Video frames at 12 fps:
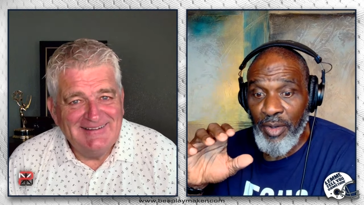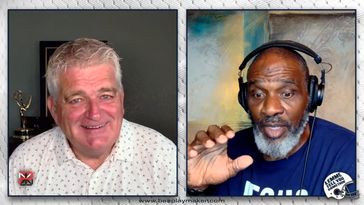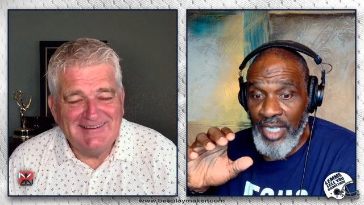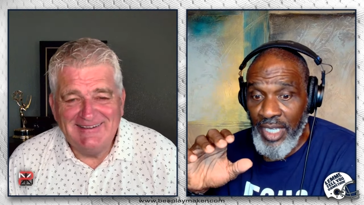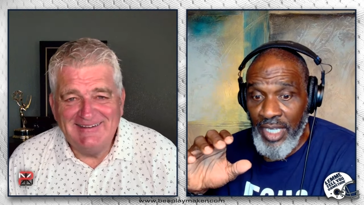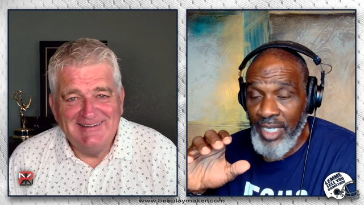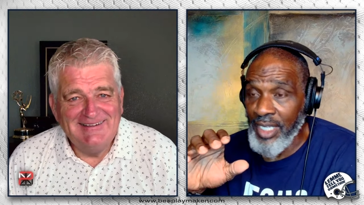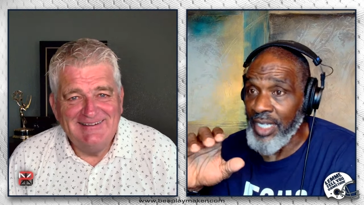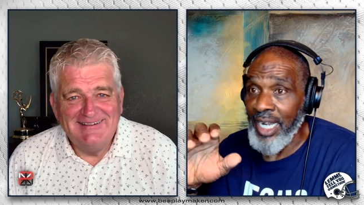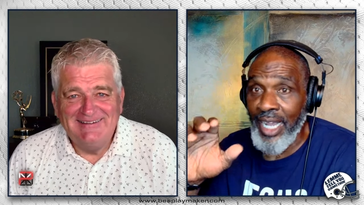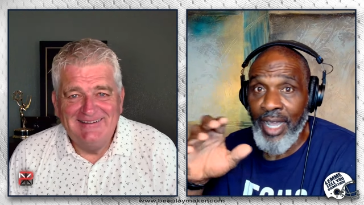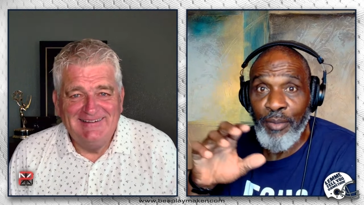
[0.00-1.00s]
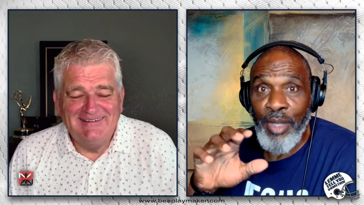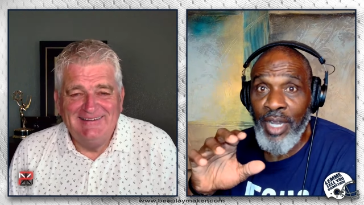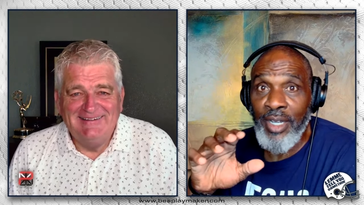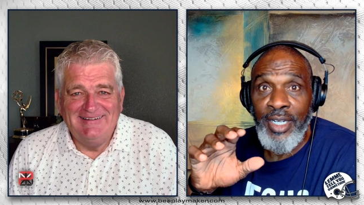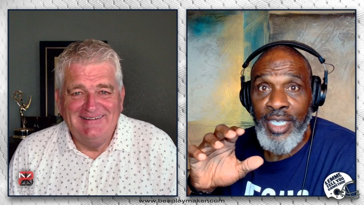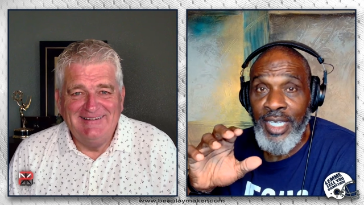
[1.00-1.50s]
Speaker 1: he the did. kid, he like, I'm
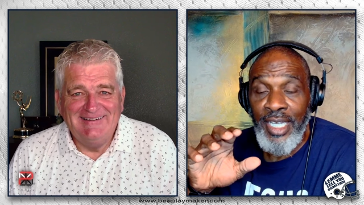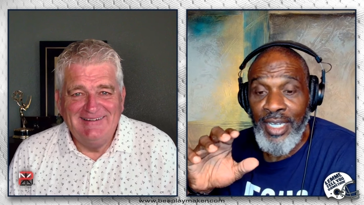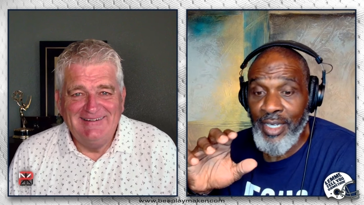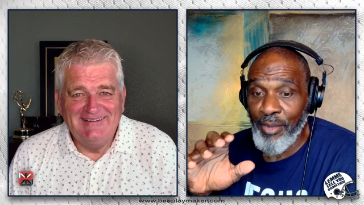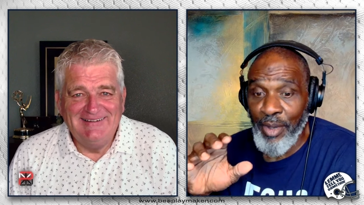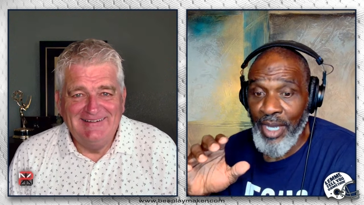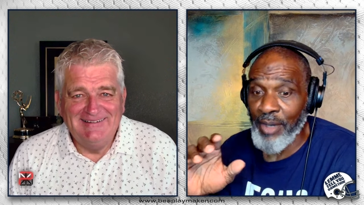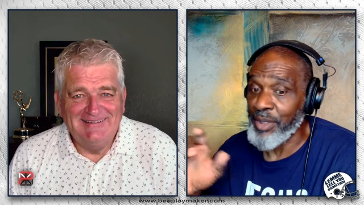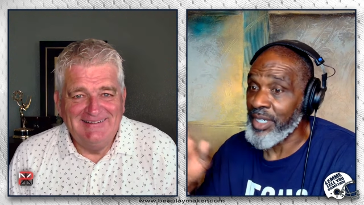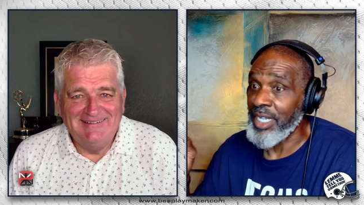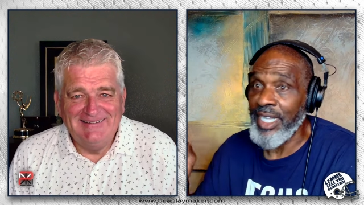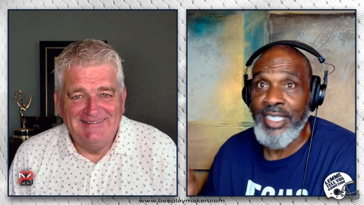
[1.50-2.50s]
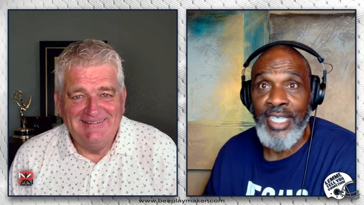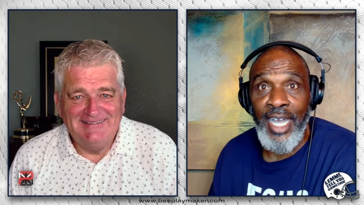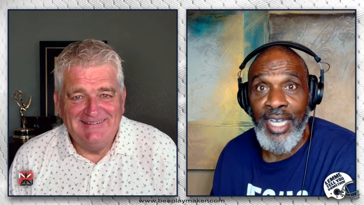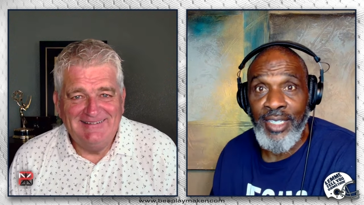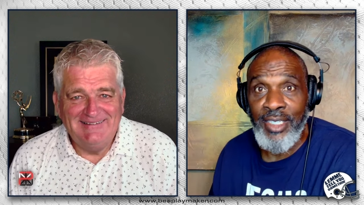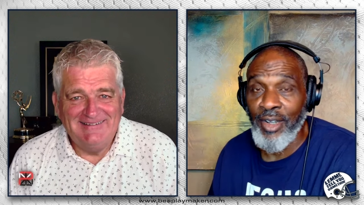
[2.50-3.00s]
not going to kill anybody. But the next
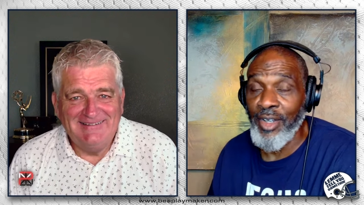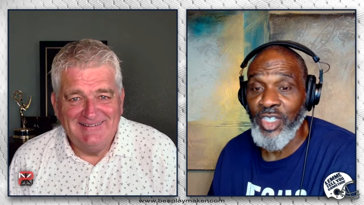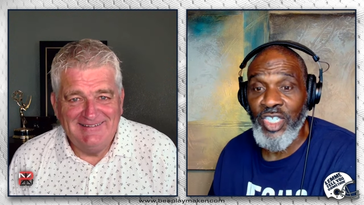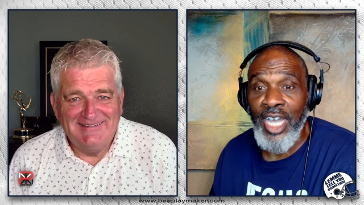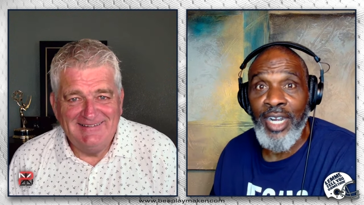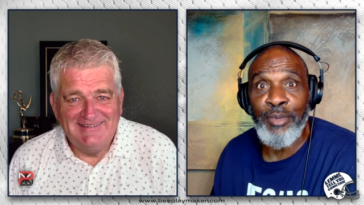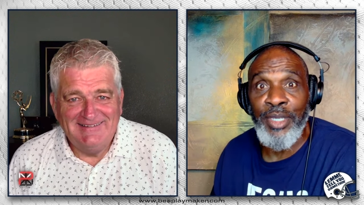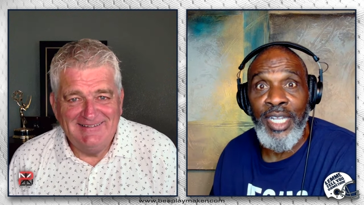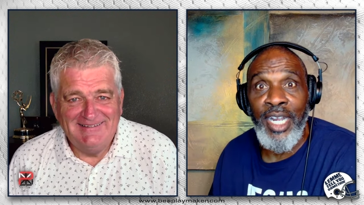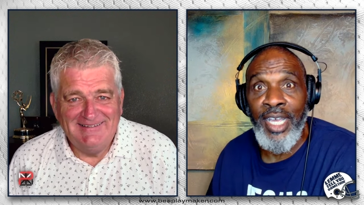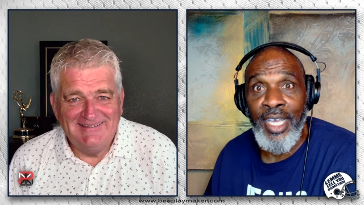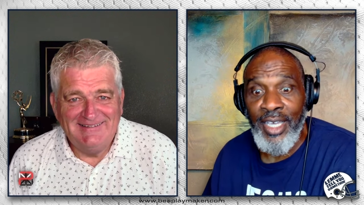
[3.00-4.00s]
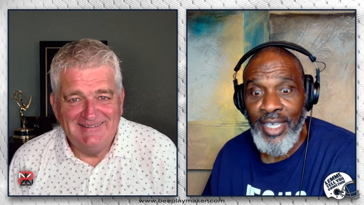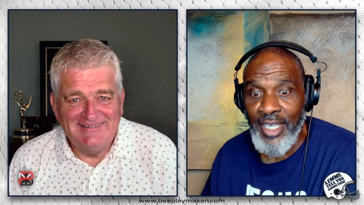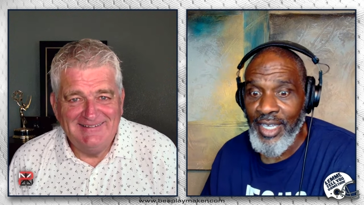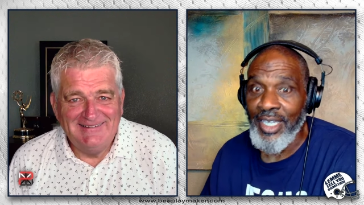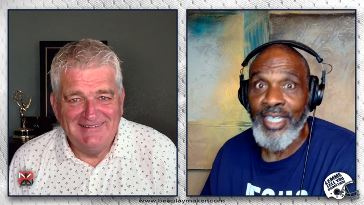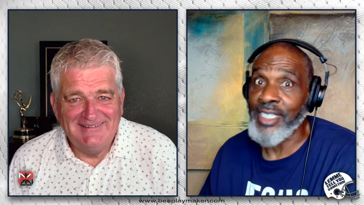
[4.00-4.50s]
guy he saw, he shot him in the leg.
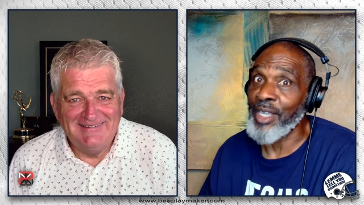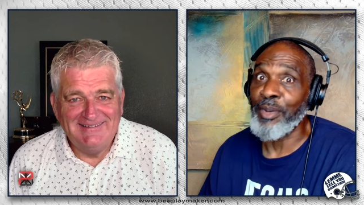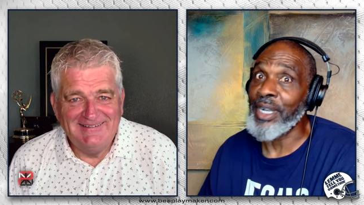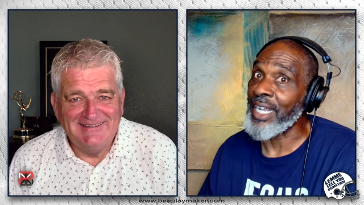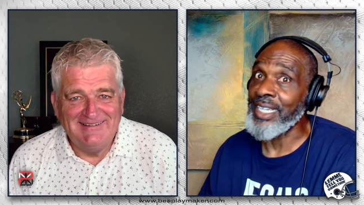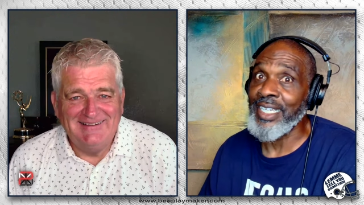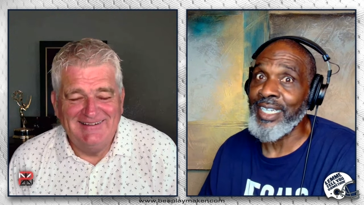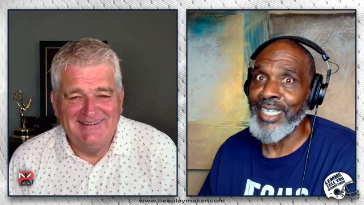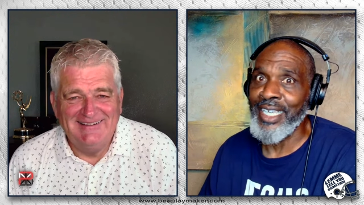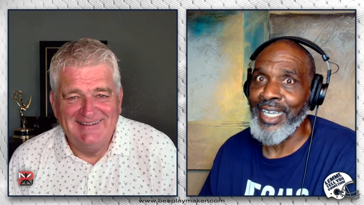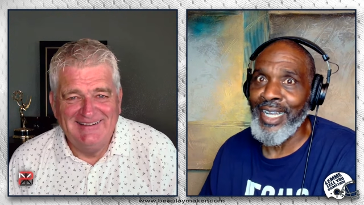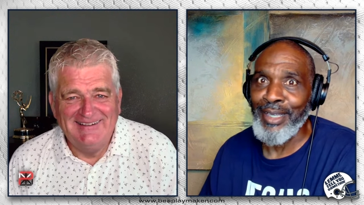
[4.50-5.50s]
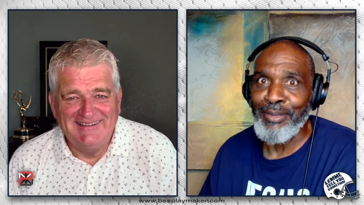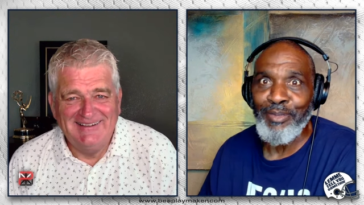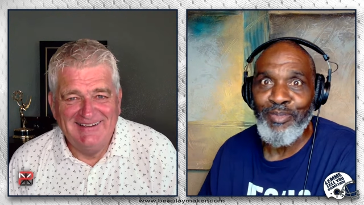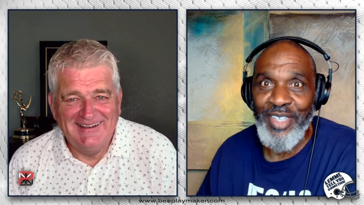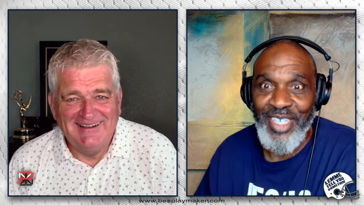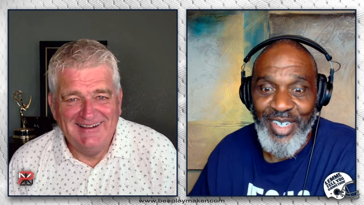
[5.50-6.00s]
He said, but I didn't kill him.
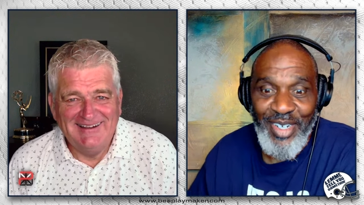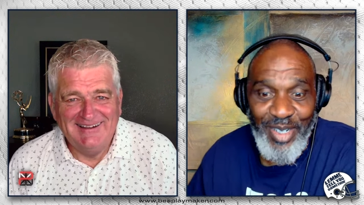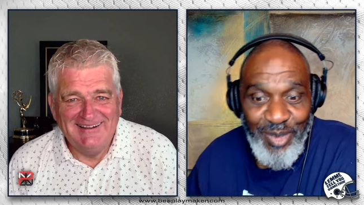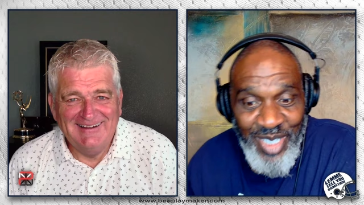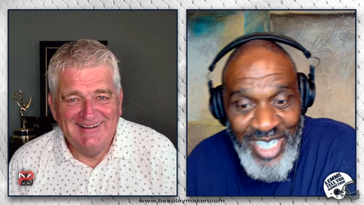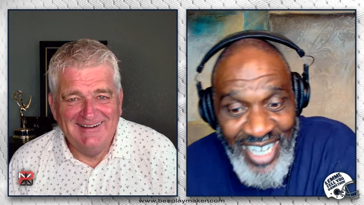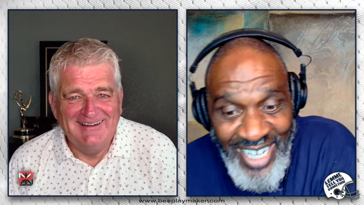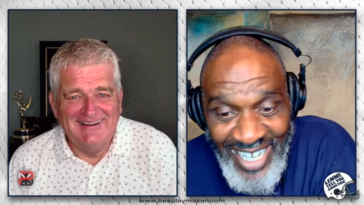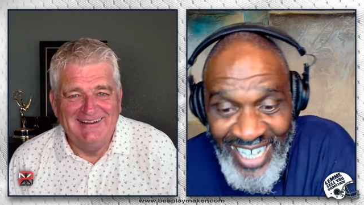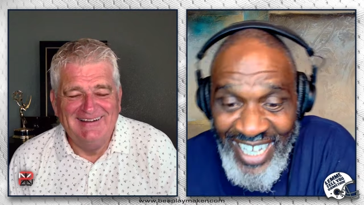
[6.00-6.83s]
You know what I'm saying?